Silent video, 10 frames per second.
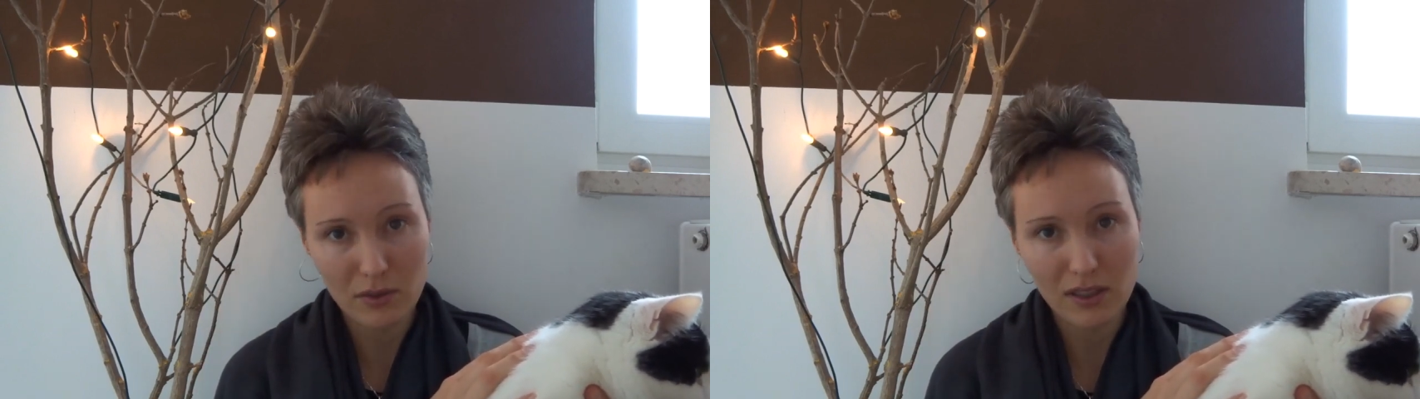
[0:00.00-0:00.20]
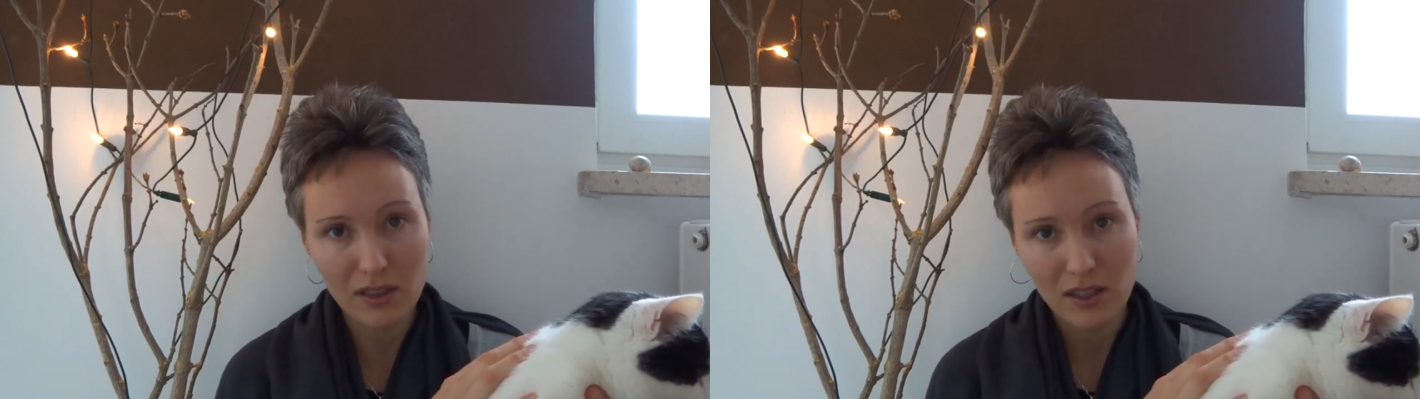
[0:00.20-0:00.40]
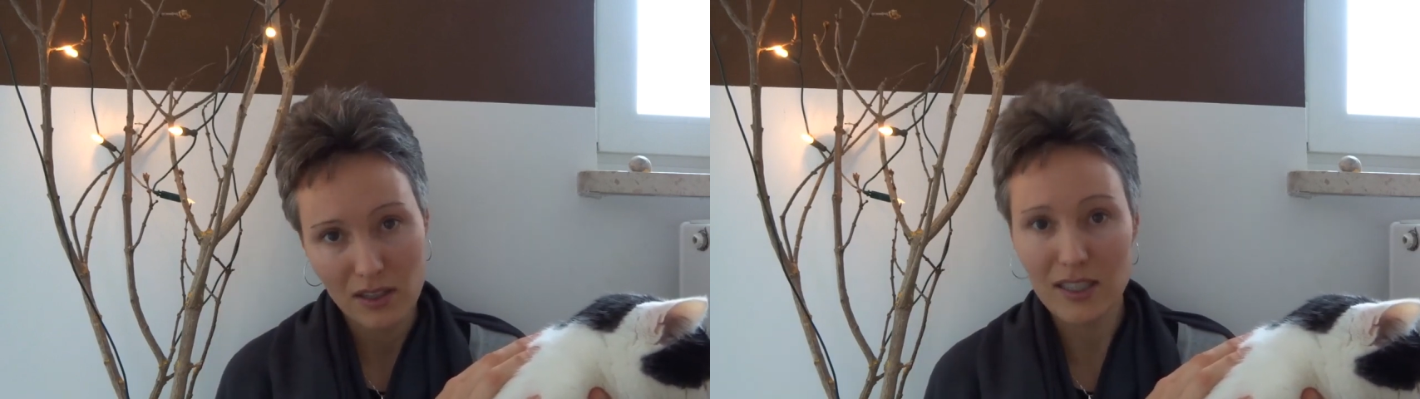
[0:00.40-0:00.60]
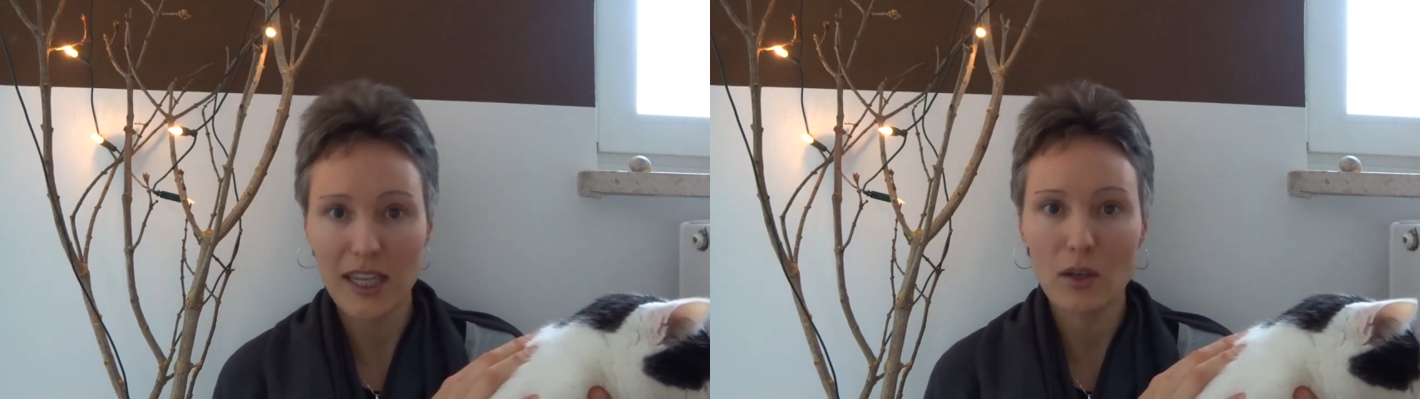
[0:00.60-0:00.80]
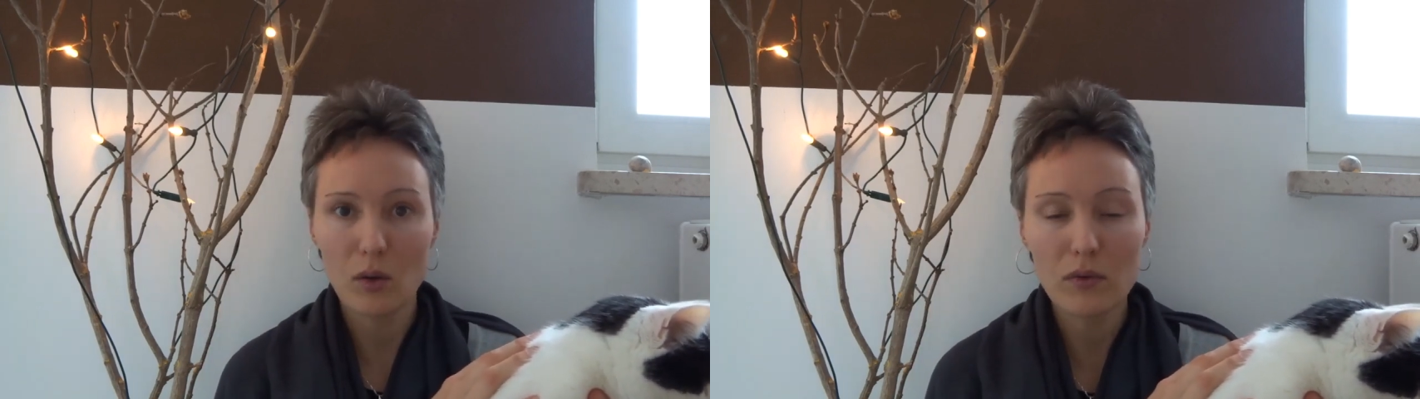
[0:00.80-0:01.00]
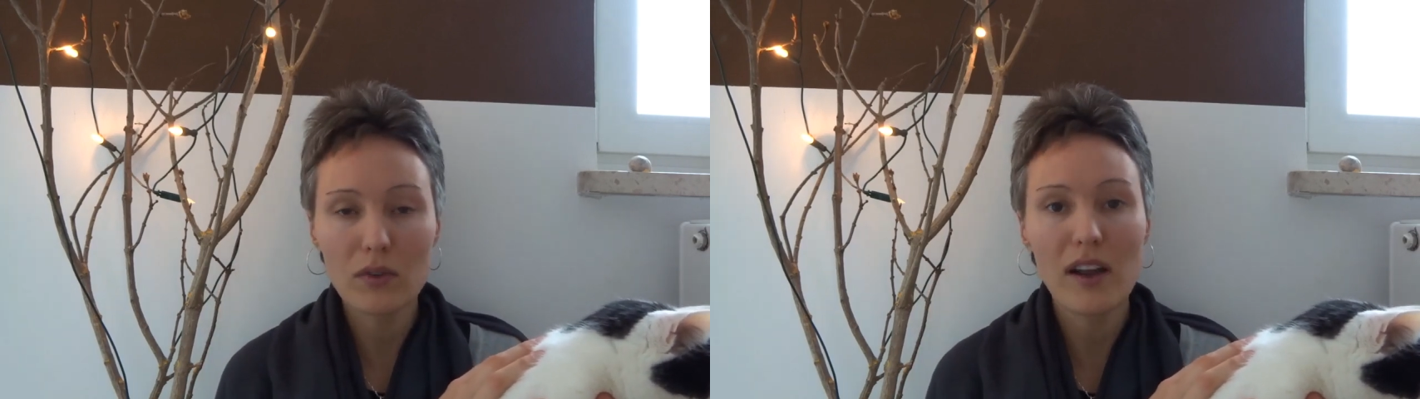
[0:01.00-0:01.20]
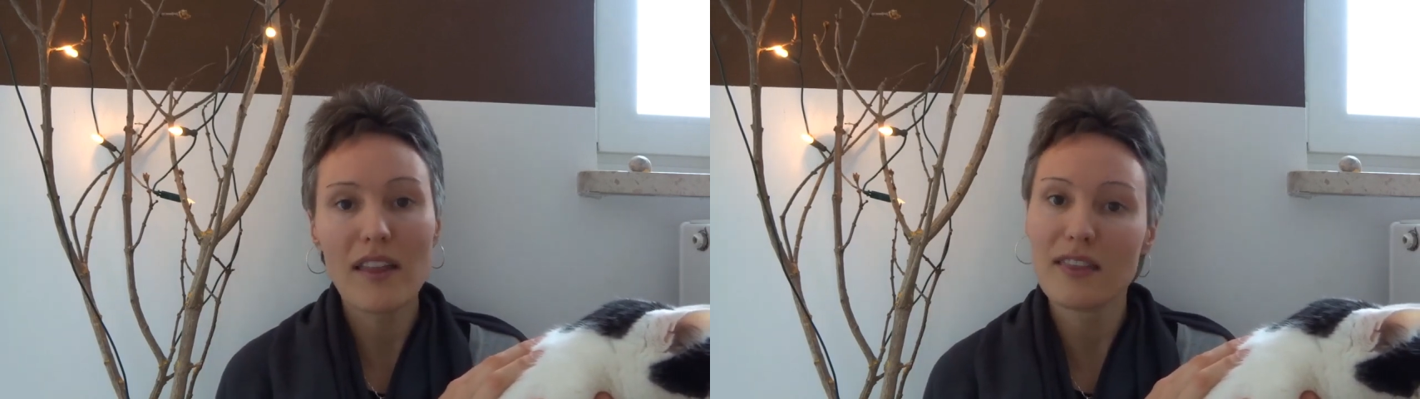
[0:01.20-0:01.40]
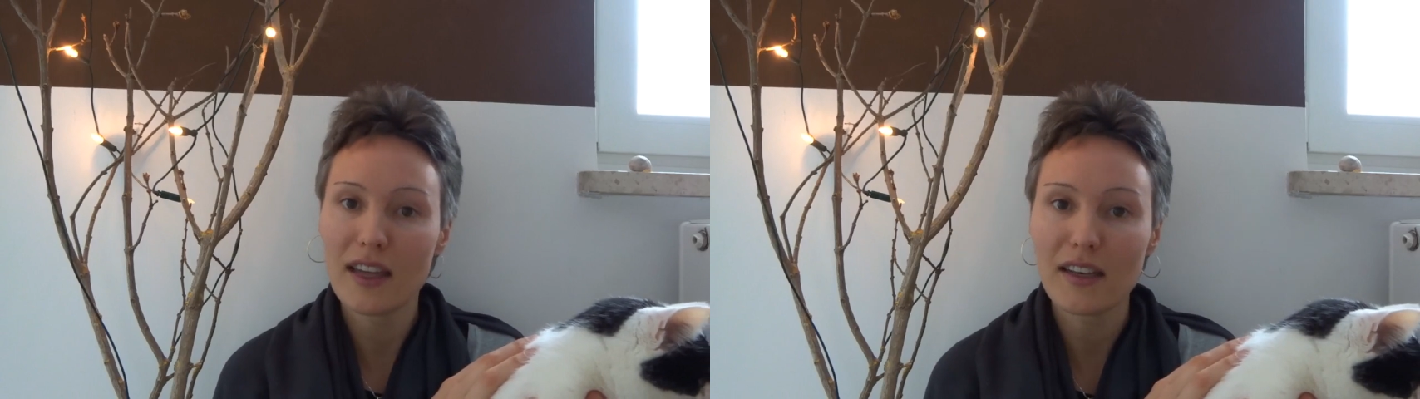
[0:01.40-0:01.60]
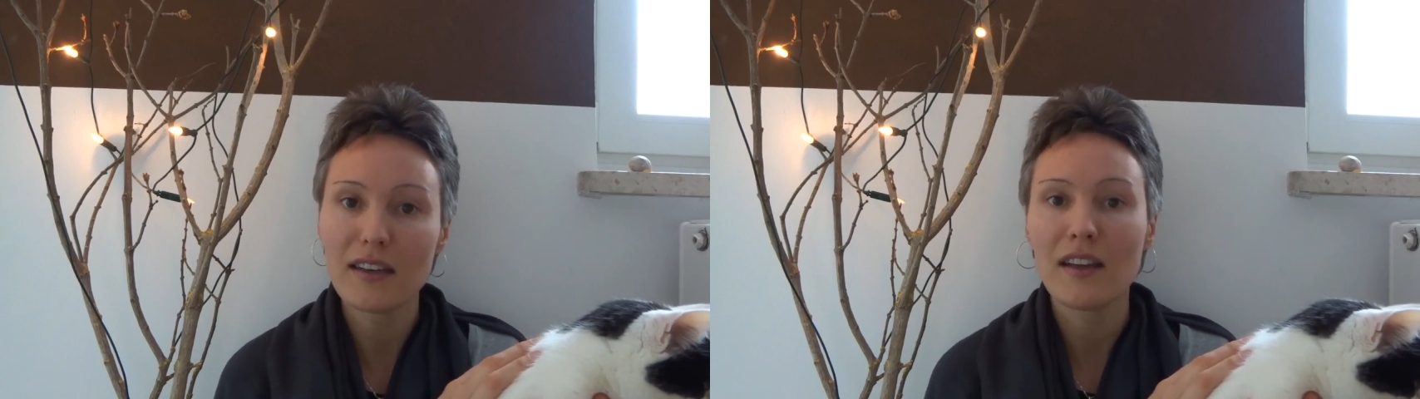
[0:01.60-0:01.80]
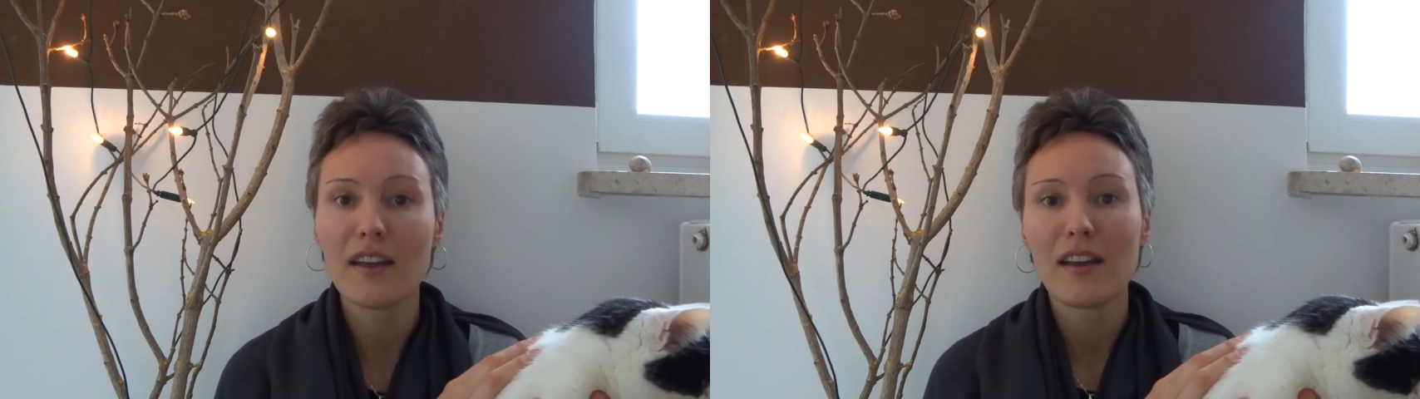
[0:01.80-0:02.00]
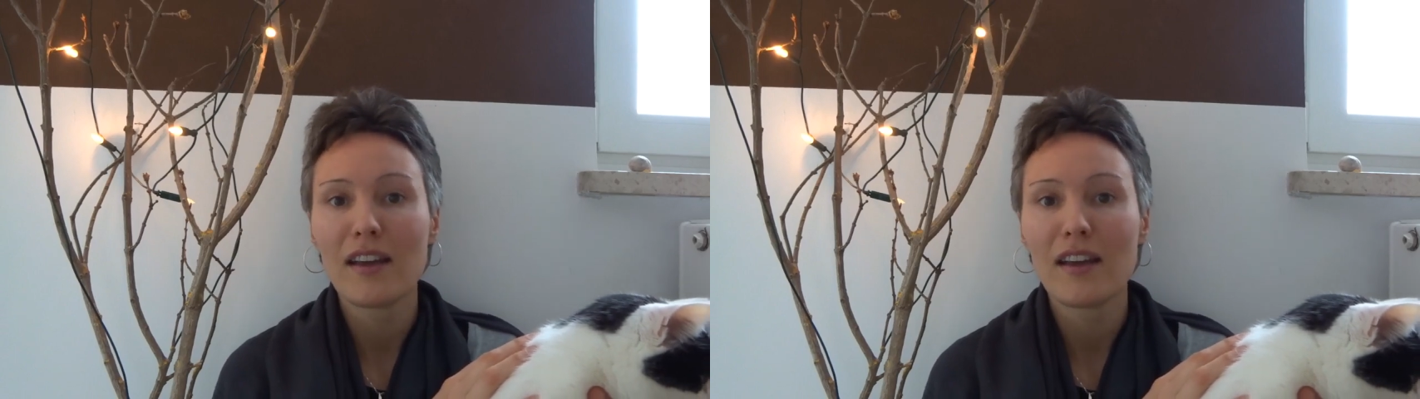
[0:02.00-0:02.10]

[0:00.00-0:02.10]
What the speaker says: will take over, and then